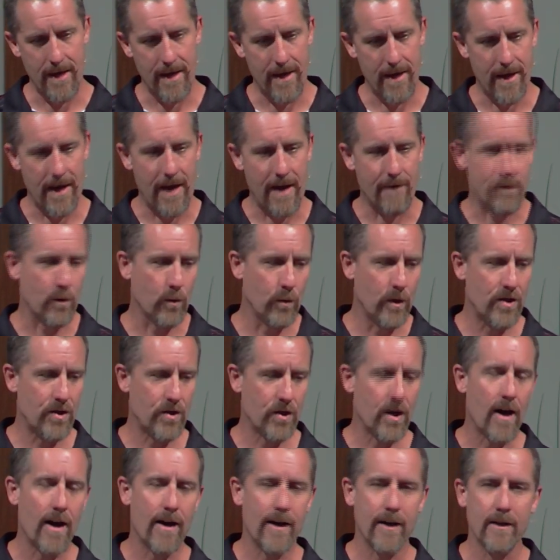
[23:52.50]
after we
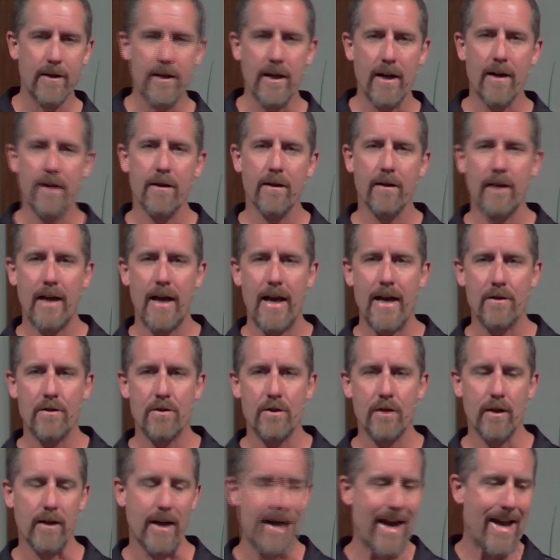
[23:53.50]
saw it at the end of the last
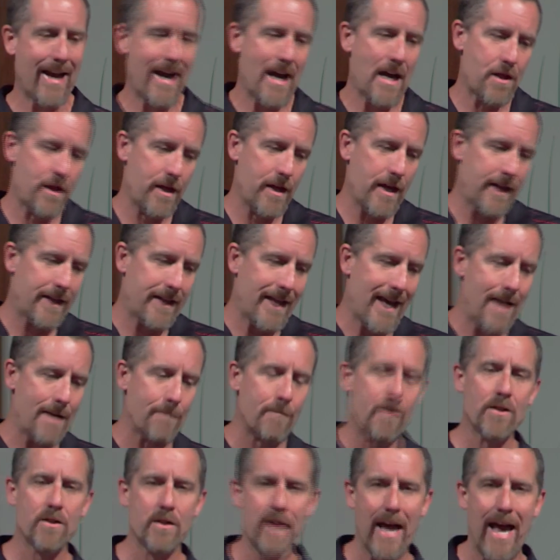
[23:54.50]
year. And I think that
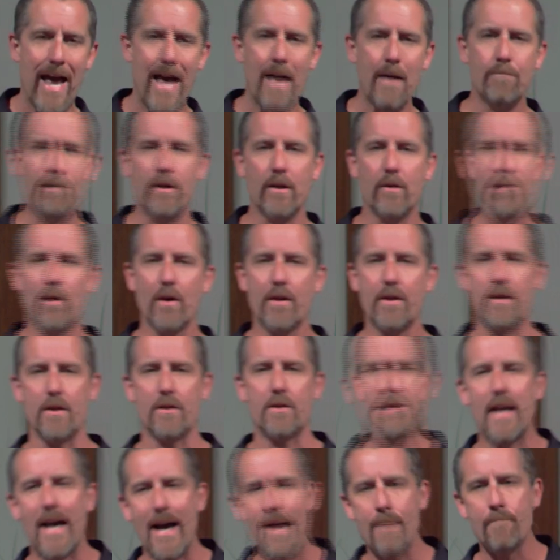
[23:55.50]
must have happened with this
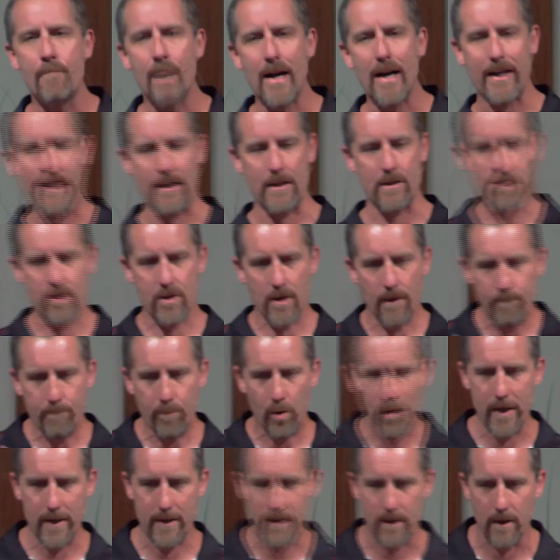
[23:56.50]
guy, Mike. At some
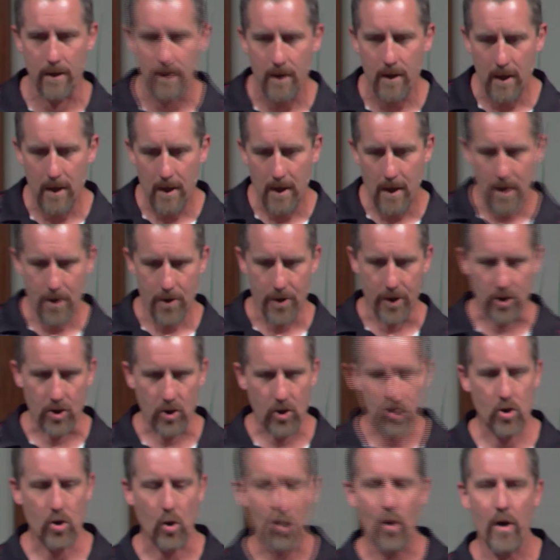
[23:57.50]
point, the
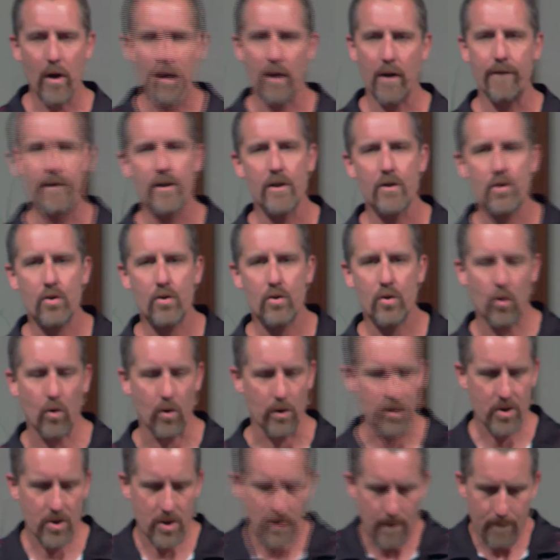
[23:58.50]
soil of his soul,
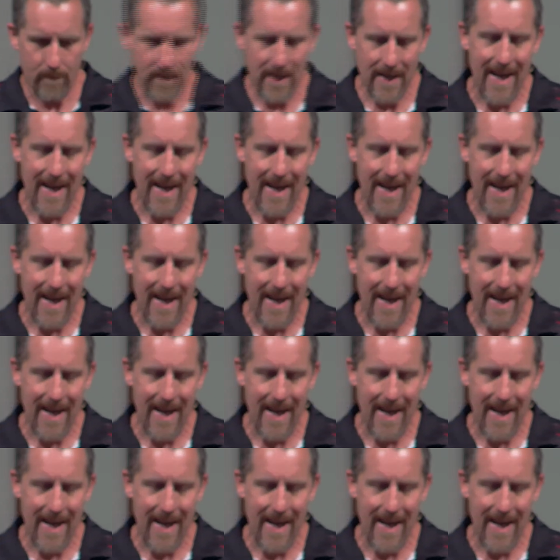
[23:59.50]
something